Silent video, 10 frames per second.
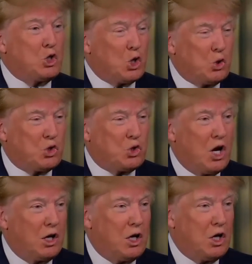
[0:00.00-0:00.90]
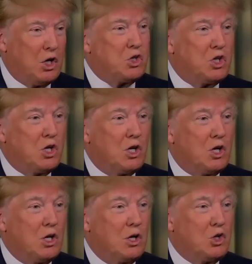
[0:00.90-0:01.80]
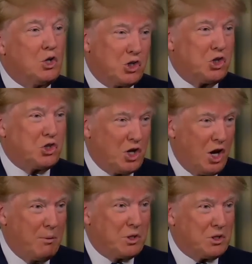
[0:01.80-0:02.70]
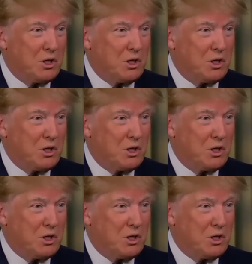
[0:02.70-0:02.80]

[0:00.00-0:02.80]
so solid is Justice Thomas.